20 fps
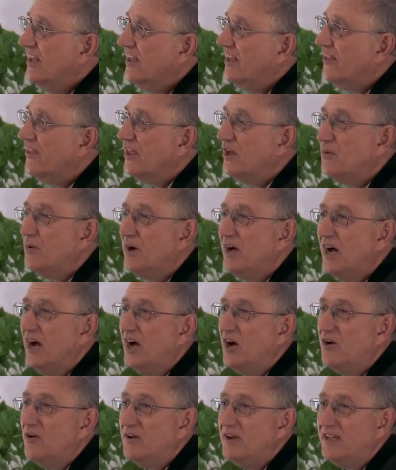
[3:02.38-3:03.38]
there were
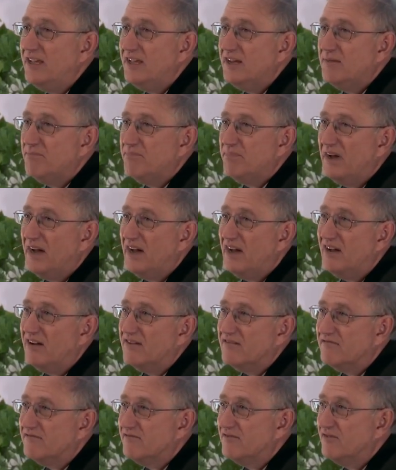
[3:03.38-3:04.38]
only
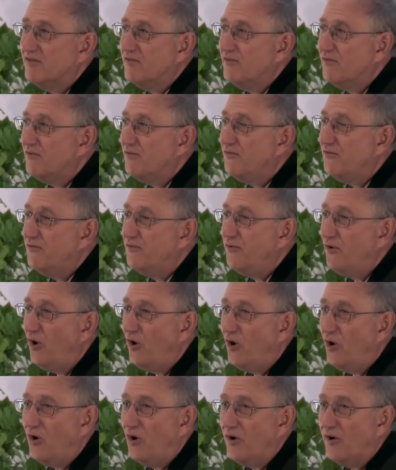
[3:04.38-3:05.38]
about
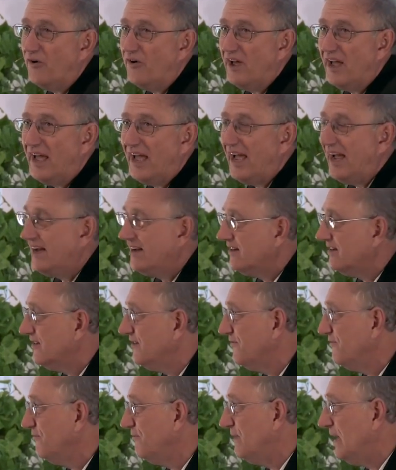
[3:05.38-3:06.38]
4
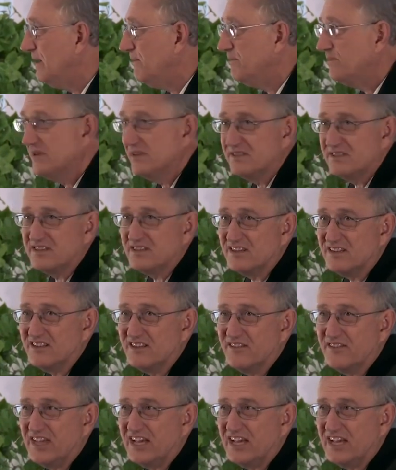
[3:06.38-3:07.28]
active members still.